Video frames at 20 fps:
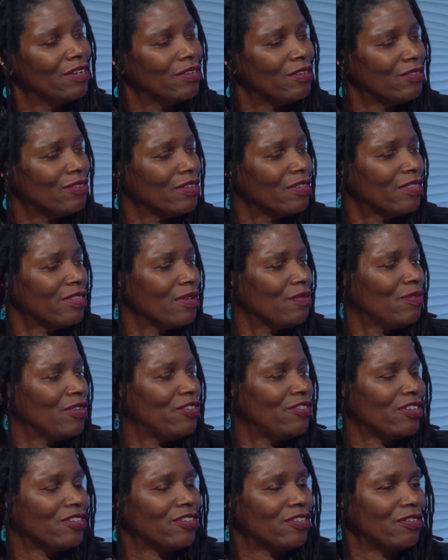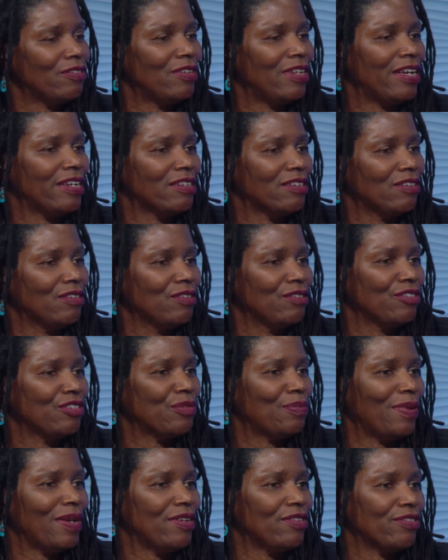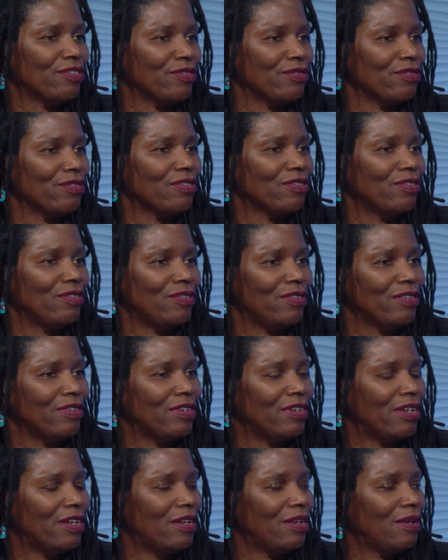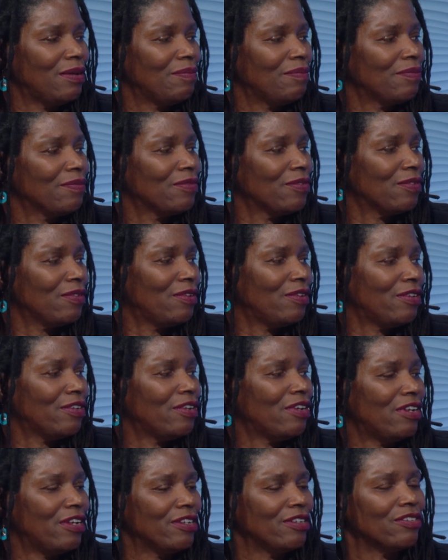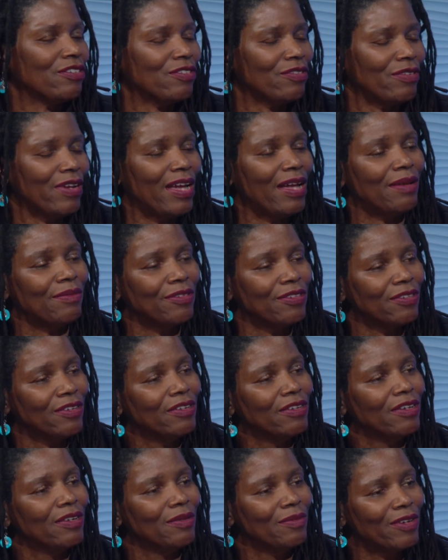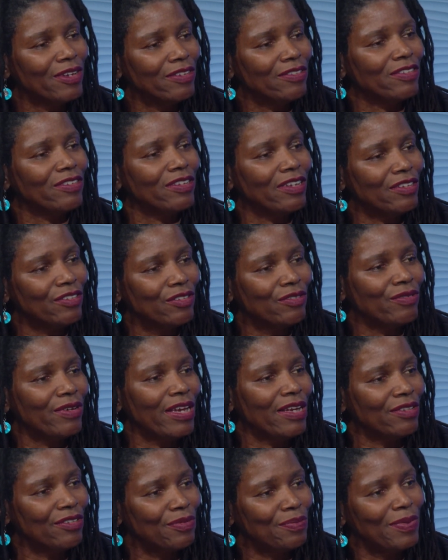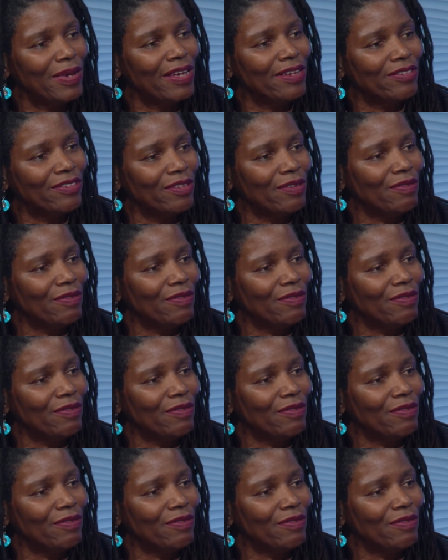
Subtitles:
The only thing, we just don't like the little spacers on the harness straps, because it does create space.